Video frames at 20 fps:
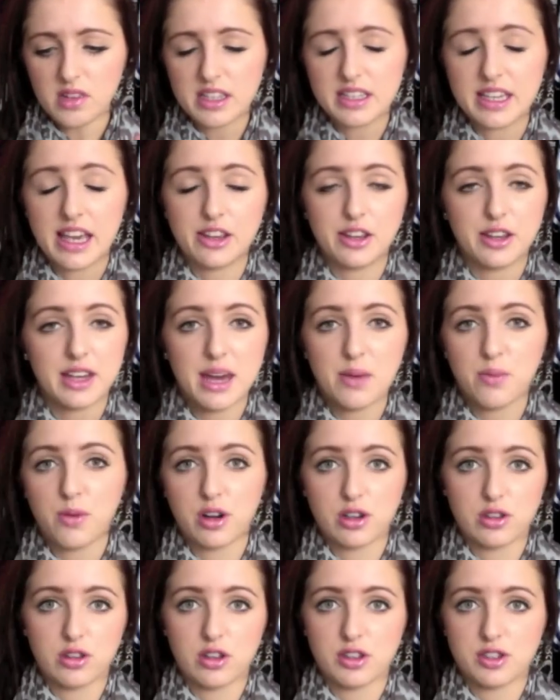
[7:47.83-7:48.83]
yeah, you can wear
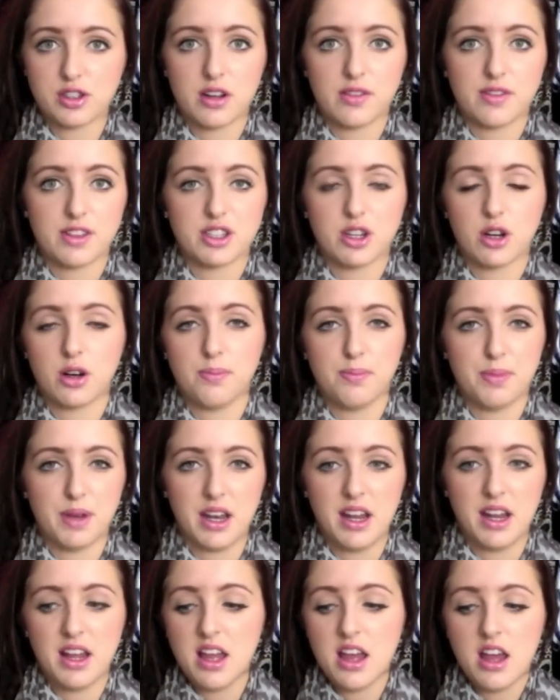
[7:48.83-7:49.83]
a gloss over the top, but
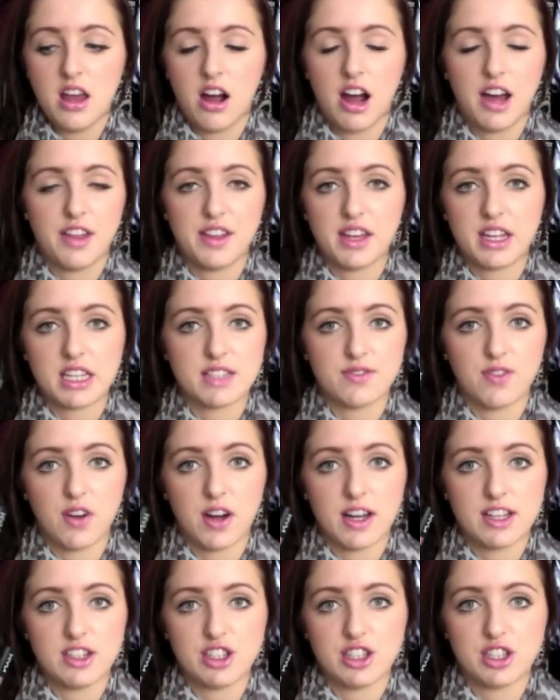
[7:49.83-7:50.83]
I think it's
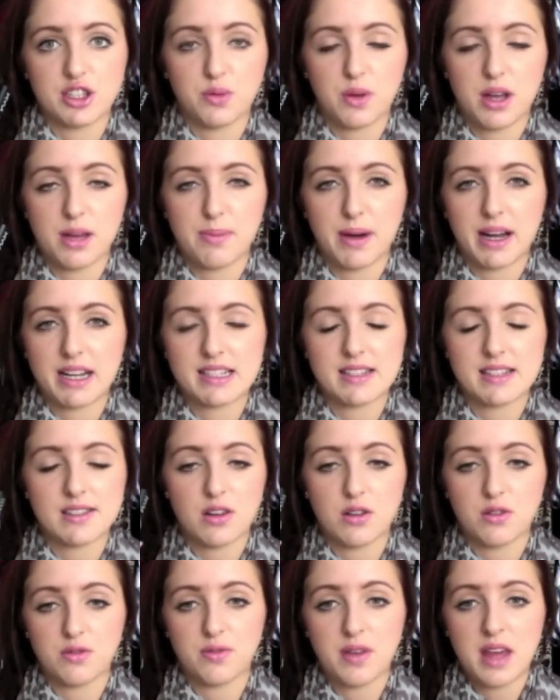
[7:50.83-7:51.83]
fine just to wear by
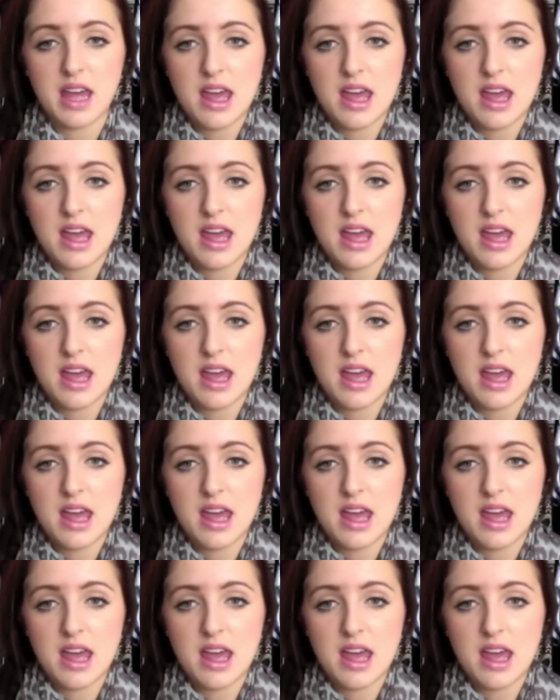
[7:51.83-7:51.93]
itself.